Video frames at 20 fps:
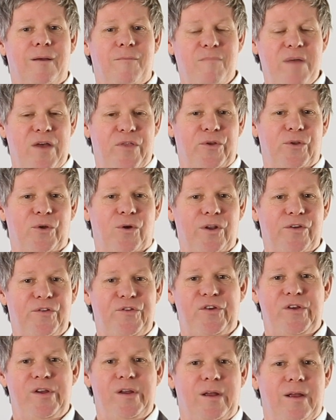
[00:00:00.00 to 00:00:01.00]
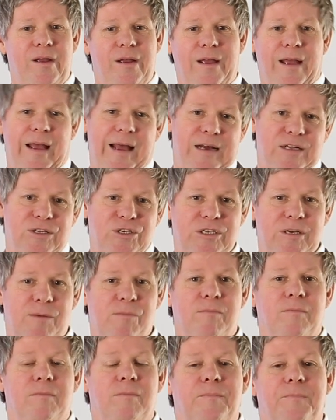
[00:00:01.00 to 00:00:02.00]
methodology and
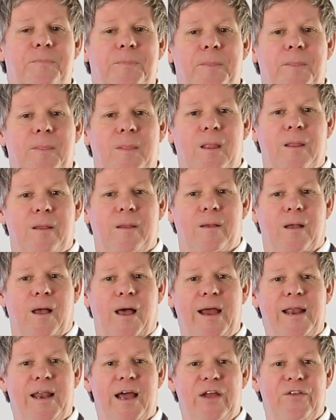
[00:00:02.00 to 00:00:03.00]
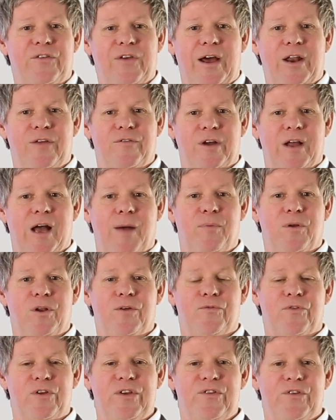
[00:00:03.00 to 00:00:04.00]
some highlights out of a couple
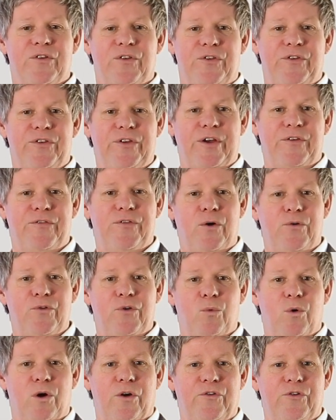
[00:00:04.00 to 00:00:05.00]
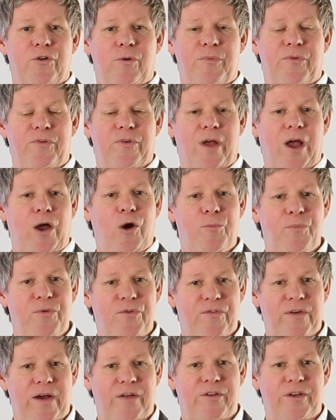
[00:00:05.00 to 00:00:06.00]
of recent FOSA workshops. I hope
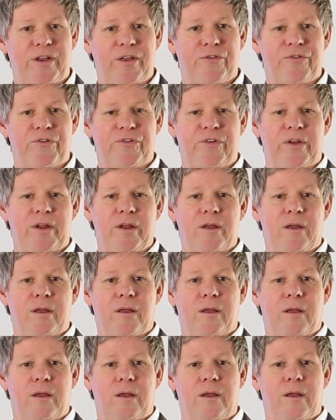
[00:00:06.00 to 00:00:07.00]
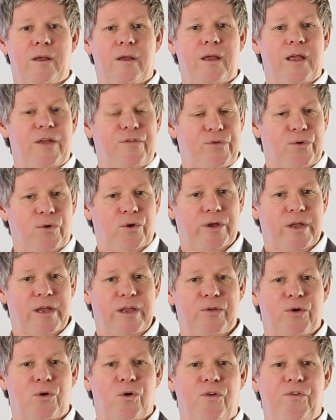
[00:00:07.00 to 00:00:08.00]
you found it interesting. If you're
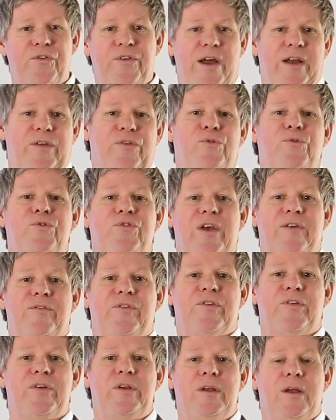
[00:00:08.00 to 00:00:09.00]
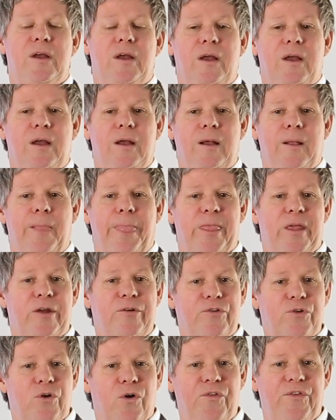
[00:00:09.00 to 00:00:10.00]
looking to contact 270, there
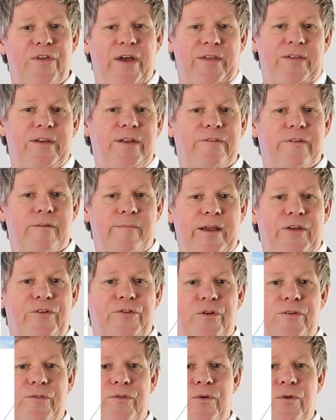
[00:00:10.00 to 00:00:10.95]
is contact information